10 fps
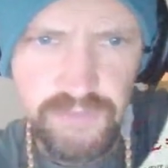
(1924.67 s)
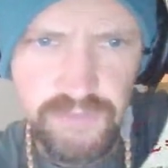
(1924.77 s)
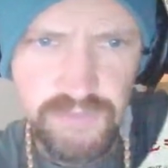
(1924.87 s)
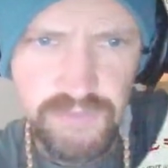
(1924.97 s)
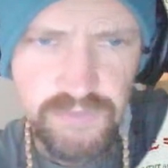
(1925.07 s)

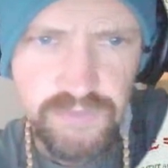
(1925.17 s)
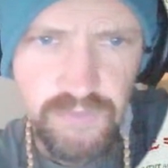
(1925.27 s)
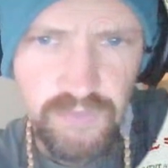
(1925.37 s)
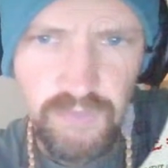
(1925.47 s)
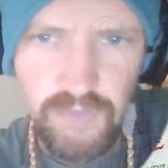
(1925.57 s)

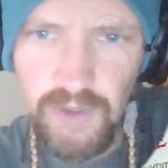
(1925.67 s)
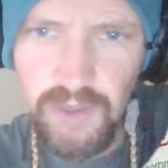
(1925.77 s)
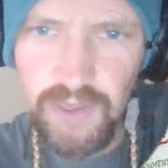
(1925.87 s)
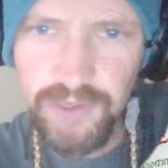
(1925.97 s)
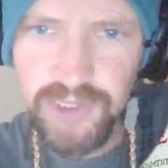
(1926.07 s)

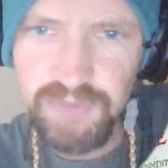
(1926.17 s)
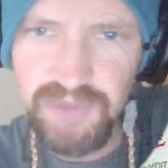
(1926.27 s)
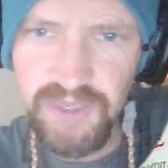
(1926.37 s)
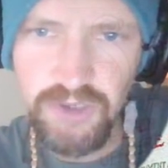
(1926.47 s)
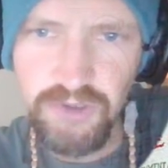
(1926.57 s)
It used to
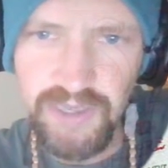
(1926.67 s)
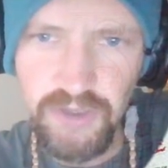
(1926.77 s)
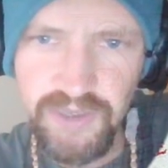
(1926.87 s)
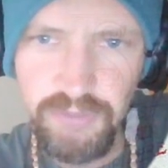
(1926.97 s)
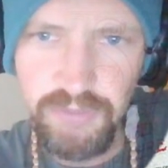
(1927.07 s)
be a great
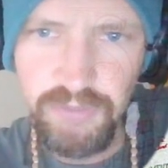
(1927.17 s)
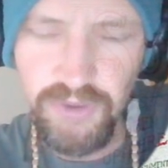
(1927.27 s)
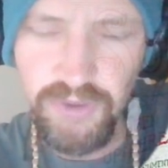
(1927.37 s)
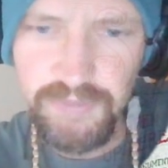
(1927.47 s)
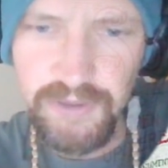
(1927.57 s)
lookout
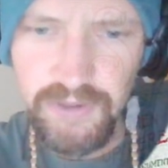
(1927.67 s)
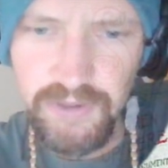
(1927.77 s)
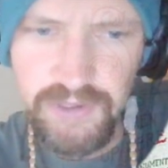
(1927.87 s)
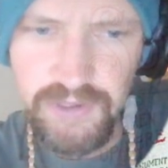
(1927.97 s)
point, apparently.